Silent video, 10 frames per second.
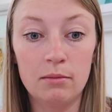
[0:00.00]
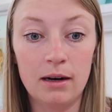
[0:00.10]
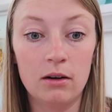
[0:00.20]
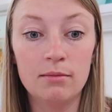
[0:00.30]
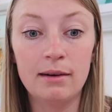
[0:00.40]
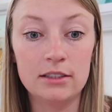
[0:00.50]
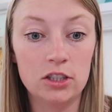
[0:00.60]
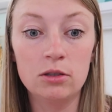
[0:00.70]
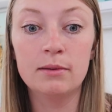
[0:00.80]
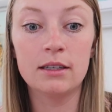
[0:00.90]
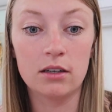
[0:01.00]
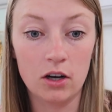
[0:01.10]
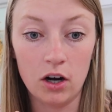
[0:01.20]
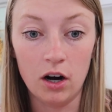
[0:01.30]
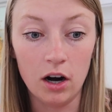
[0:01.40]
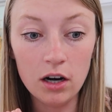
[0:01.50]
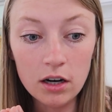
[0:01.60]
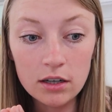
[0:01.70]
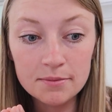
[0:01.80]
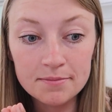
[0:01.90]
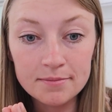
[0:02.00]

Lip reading: about my stupid car